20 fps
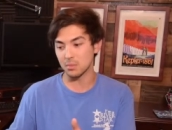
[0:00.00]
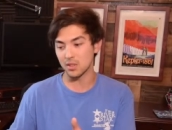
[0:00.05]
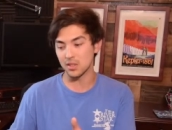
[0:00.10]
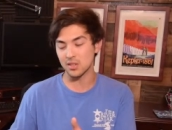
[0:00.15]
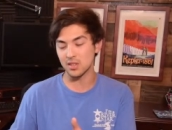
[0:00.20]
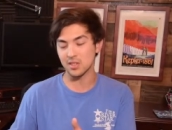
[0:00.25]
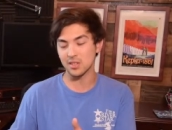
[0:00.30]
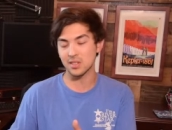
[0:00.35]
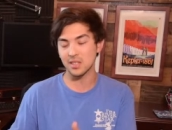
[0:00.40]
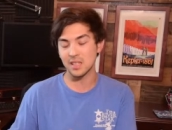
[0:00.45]

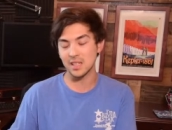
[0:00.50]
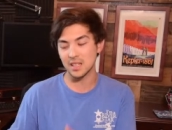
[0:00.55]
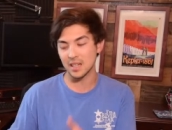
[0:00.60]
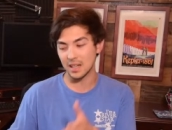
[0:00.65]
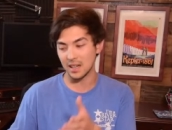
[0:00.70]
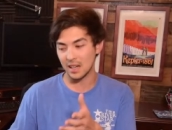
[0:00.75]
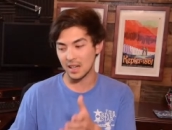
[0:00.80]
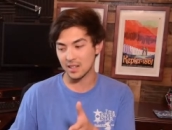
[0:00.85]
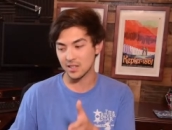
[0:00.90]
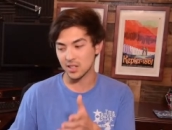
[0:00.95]
This is the
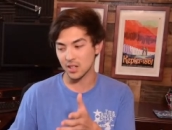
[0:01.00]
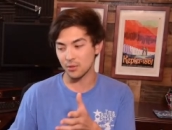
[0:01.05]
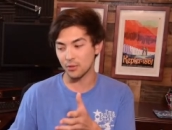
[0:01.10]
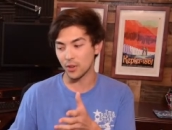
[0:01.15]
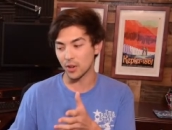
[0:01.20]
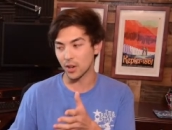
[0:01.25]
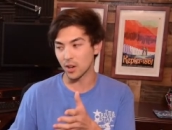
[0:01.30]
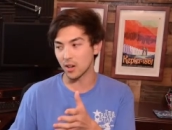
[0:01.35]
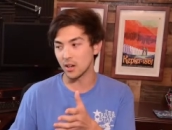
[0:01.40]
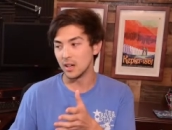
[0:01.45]
uh,
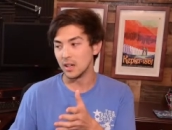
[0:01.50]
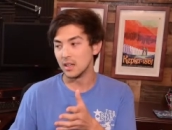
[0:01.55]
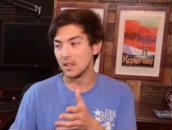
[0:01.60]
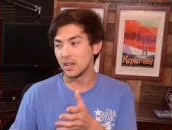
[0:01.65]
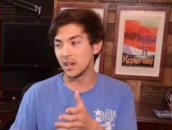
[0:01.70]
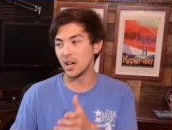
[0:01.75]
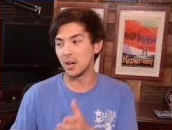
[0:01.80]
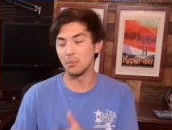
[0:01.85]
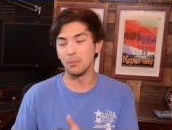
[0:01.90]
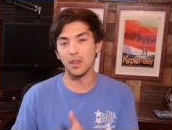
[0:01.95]
XFR
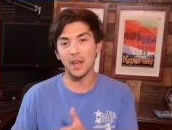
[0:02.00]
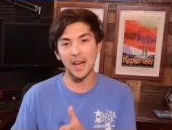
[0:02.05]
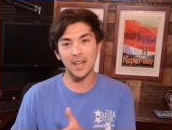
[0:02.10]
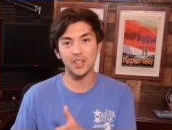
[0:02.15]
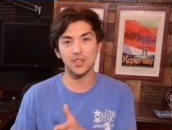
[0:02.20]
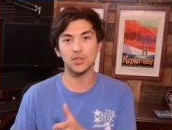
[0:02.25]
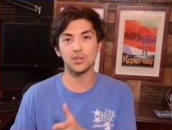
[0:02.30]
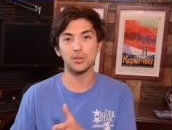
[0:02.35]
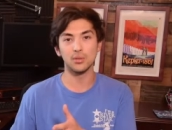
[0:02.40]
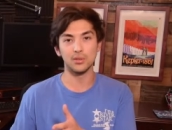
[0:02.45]
um,
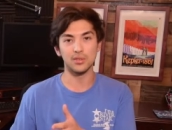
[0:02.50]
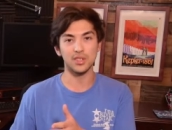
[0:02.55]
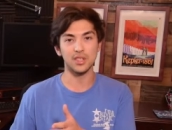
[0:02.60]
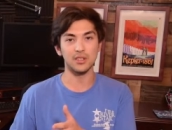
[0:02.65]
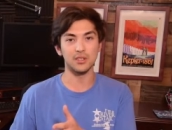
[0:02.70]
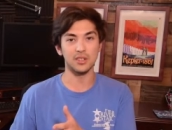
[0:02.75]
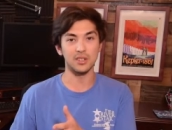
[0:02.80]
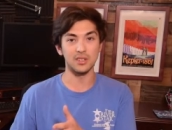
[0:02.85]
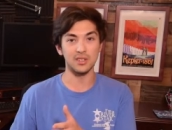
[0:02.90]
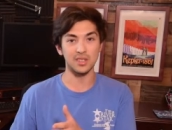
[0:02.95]
Latitude
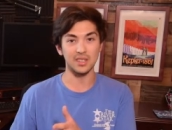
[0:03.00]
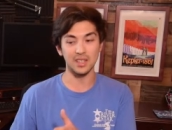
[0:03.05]
series.